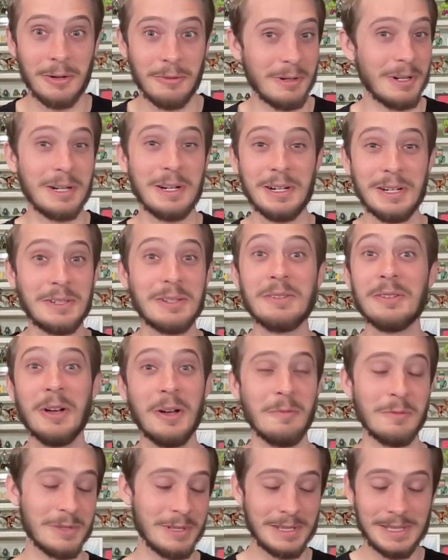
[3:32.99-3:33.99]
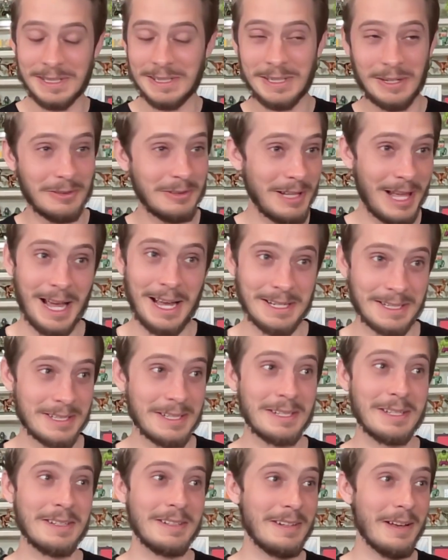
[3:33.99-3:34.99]
We're going to do gnomes. So this is our
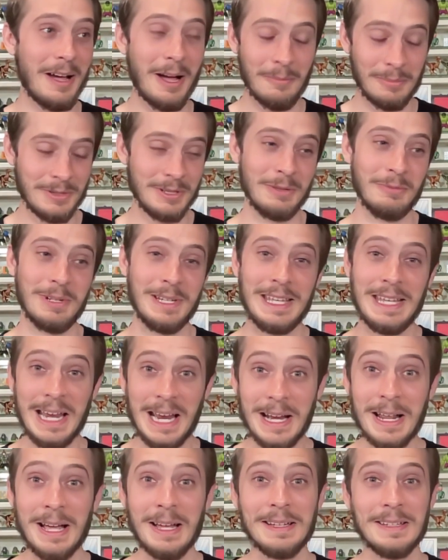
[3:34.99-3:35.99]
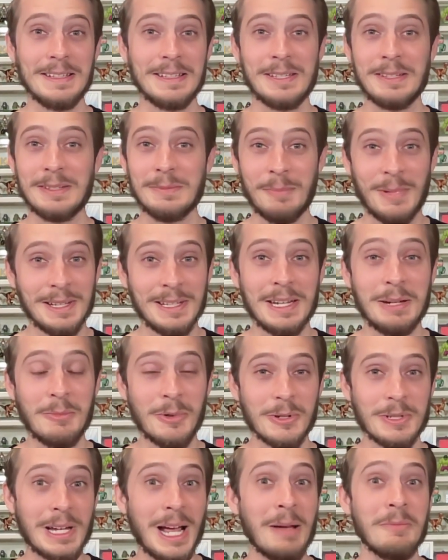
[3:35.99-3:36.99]
last option. We cannot spend any
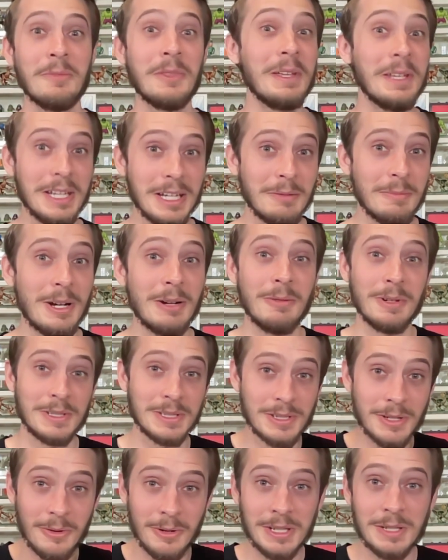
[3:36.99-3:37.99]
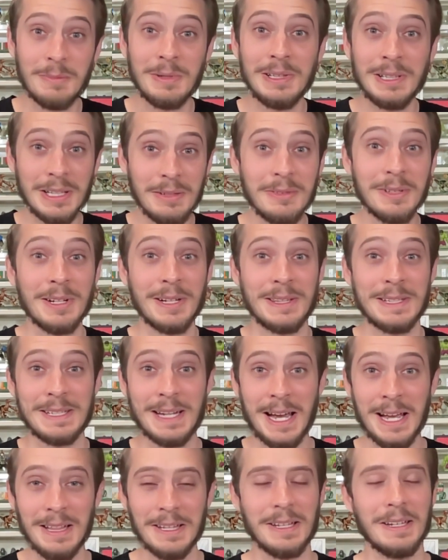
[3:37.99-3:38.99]
more time thinking about what's going to be living on this
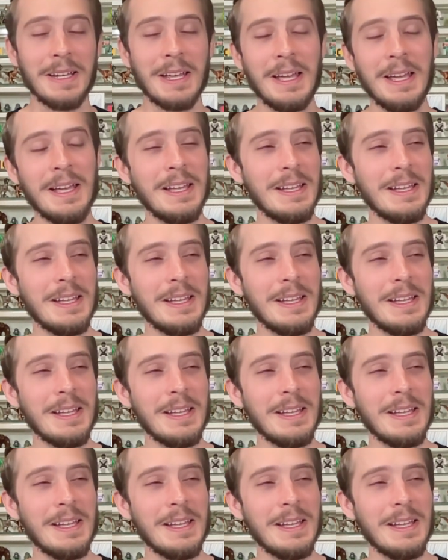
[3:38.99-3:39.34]
island.